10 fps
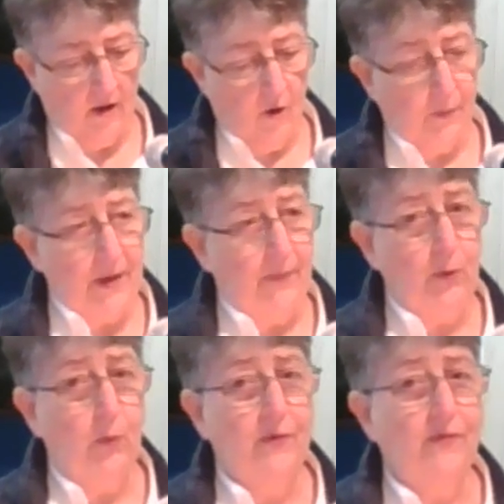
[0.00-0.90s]
open up
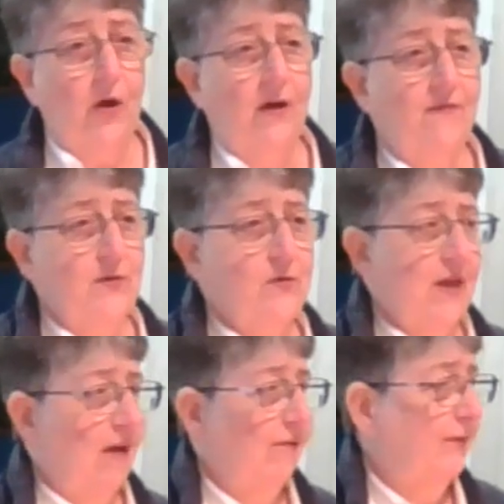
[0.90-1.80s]
the Word of God for
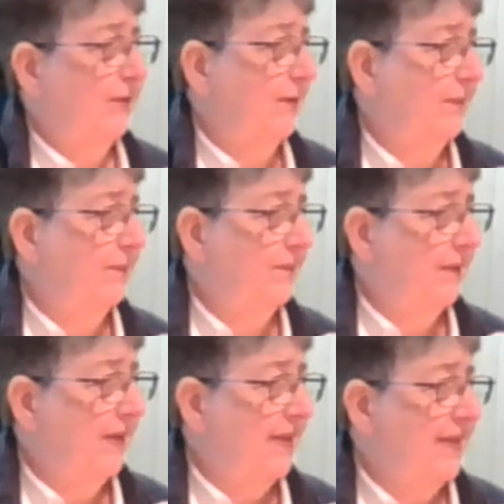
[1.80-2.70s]
yourself,
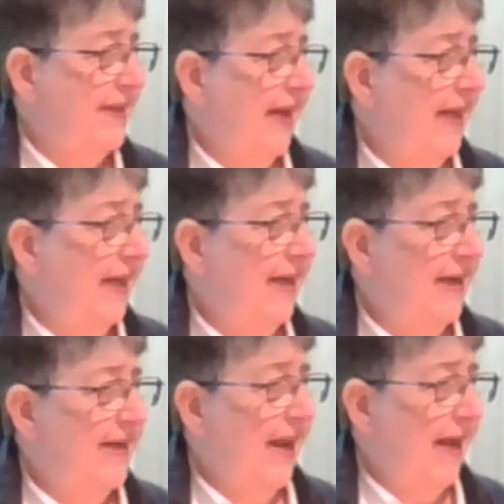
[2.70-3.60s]
day
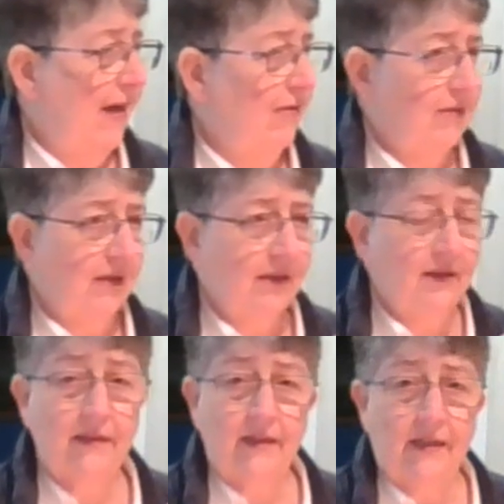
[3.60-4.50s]
in and day out.
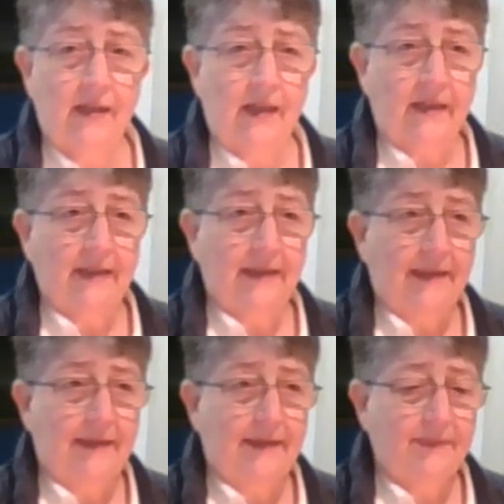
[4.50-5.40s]

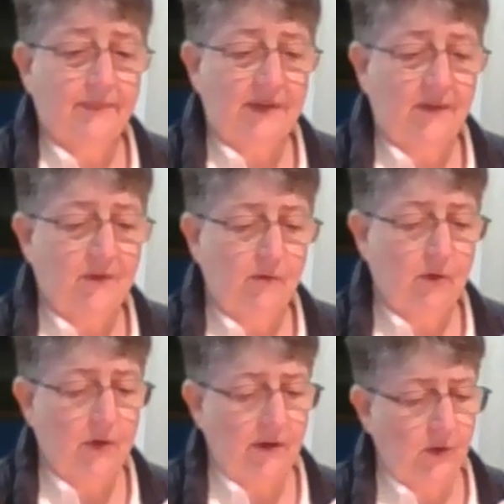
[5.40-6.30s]
Uh, if
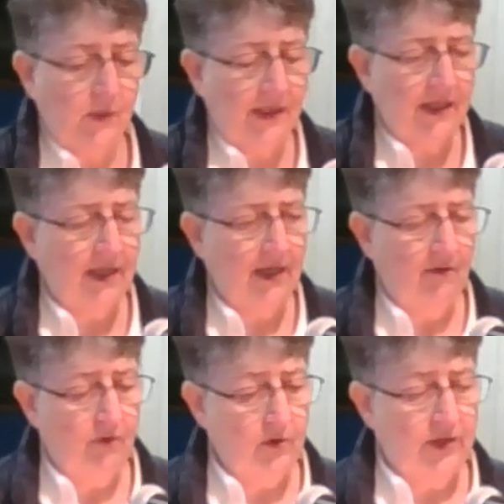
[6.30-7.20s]
doing it in
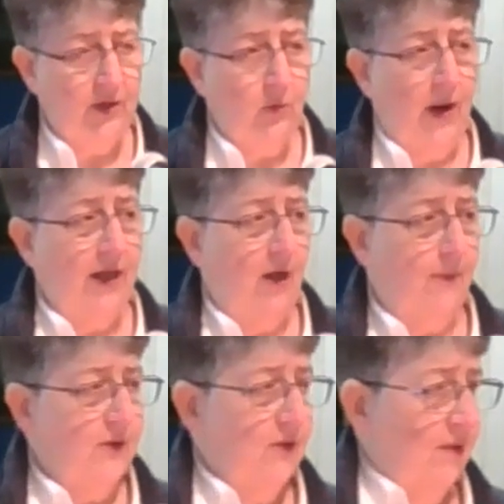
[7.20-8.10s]
a routine way
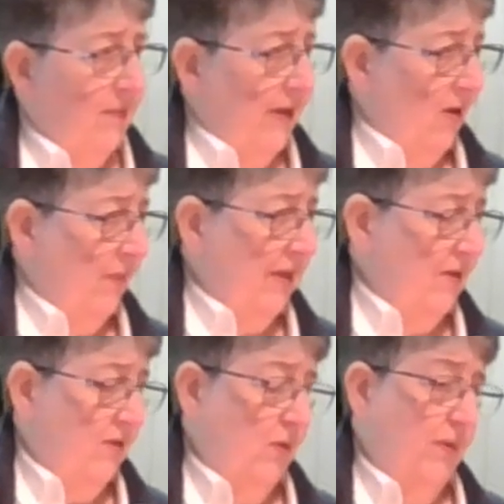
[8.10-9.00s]
helps you, then by all
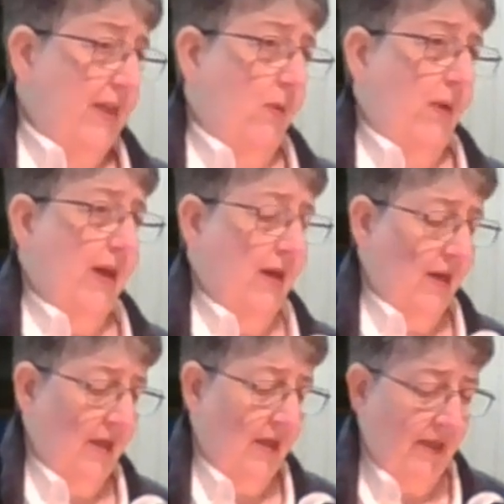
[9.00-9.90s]
means do it that way.
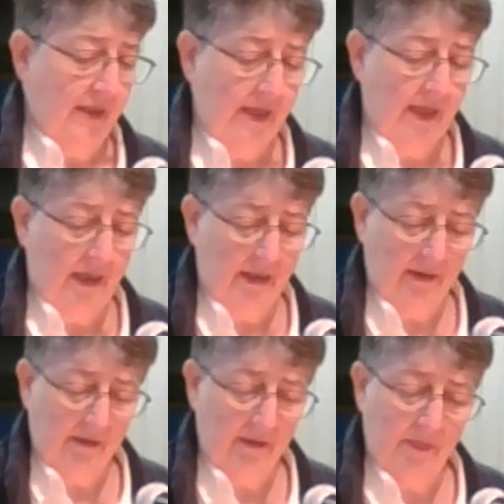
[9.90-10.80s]

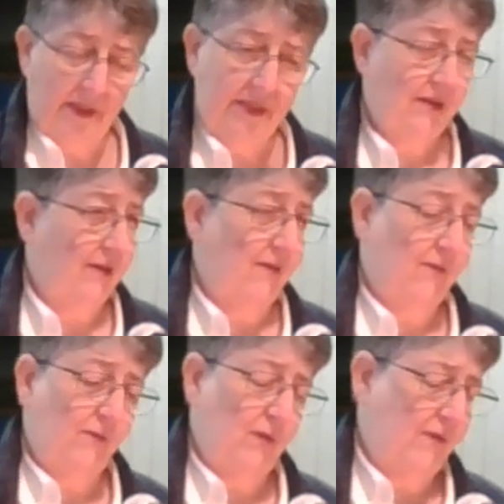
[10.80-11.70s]
Uh, but
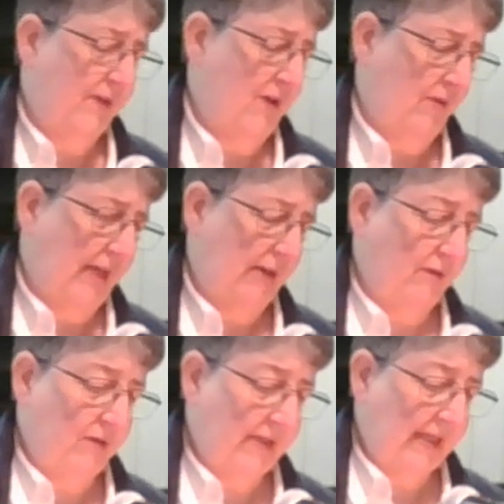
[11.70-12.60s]
if if you don't like
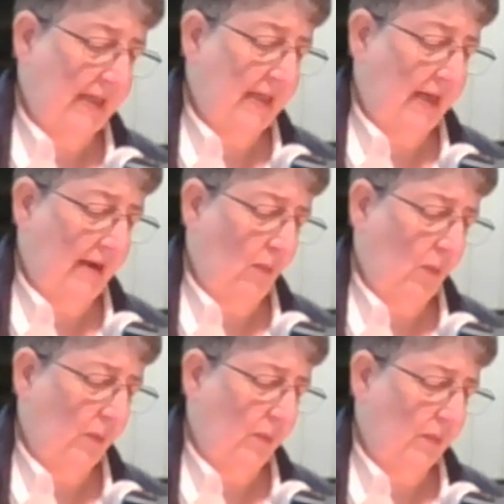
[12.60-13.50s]
routine,
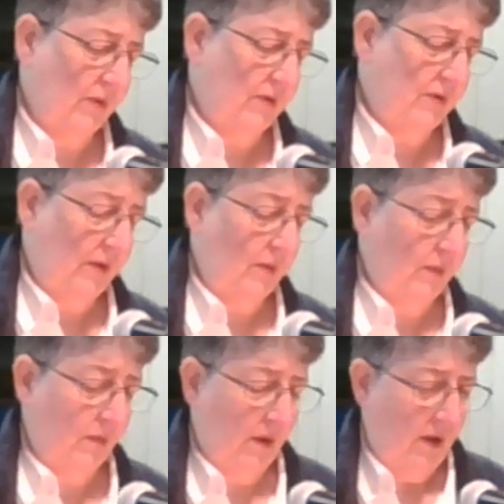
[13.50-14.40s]
then
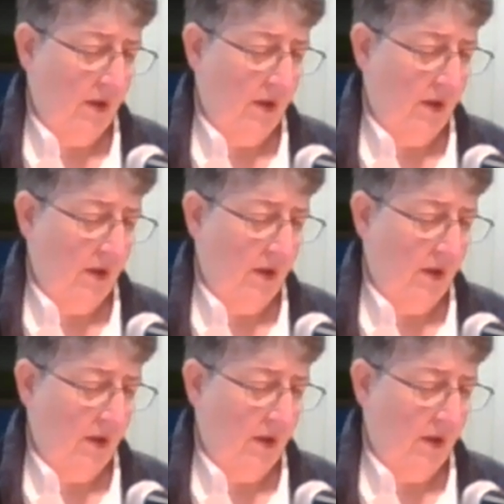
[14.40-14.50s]
do